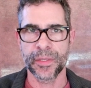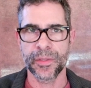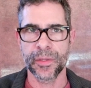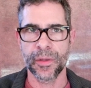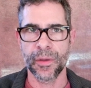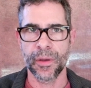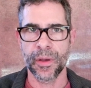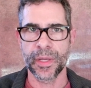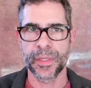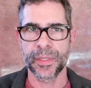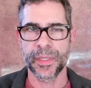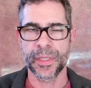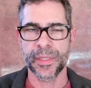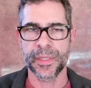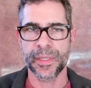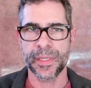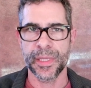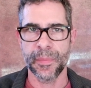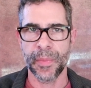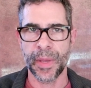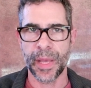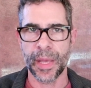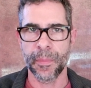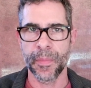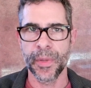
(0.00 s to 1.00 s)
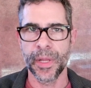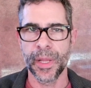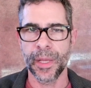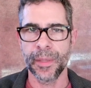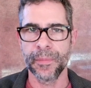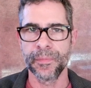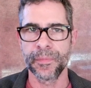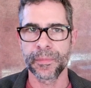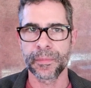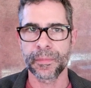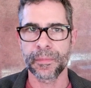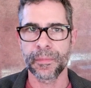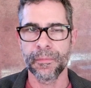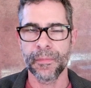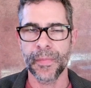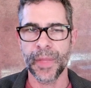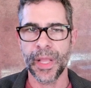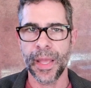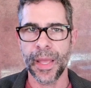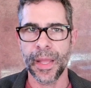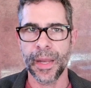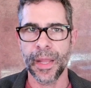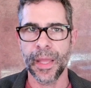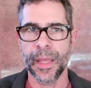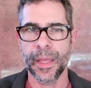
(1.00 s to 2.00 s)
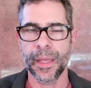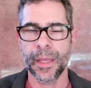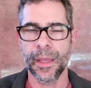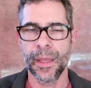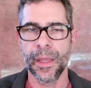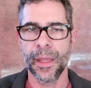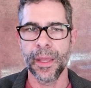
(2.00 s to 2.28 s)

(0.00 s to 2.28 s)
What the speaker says: cause sleep apnea, headache,